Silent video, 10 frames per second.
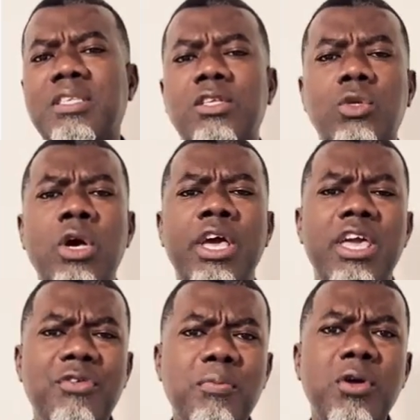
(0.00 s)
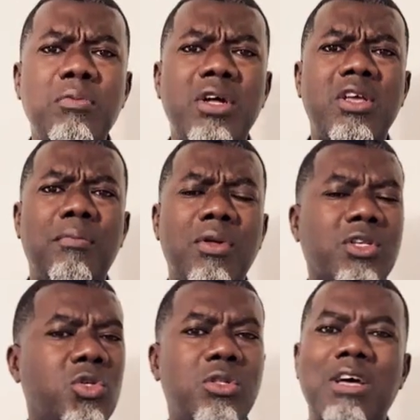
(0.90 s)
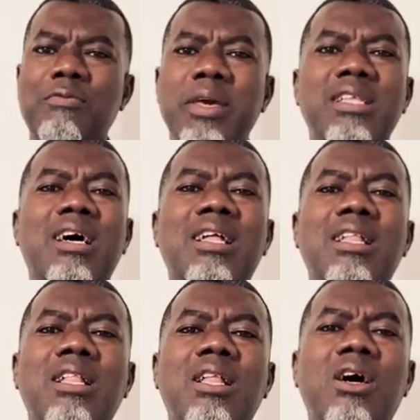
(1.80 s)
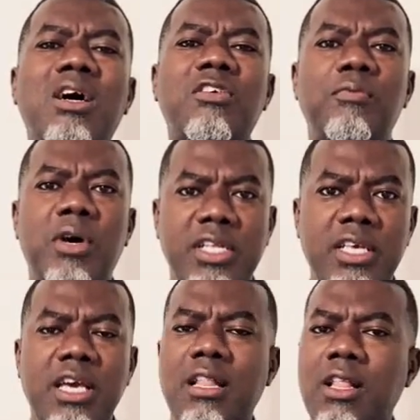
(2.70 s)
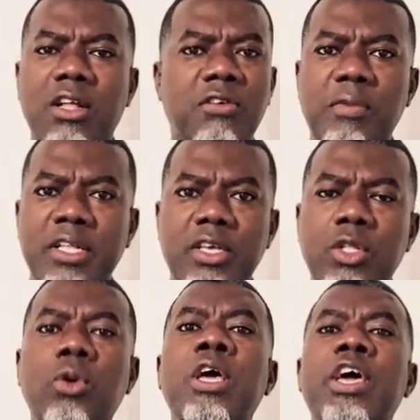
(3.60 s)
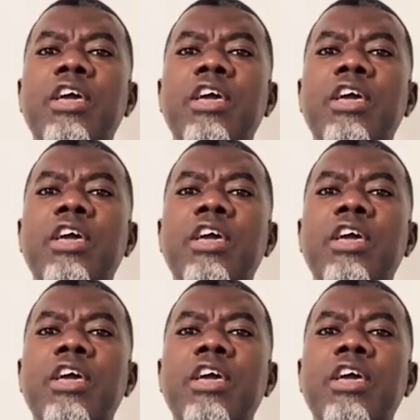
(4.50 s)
So if you put money on blocks, you'd have made a lot of money, a lot of money.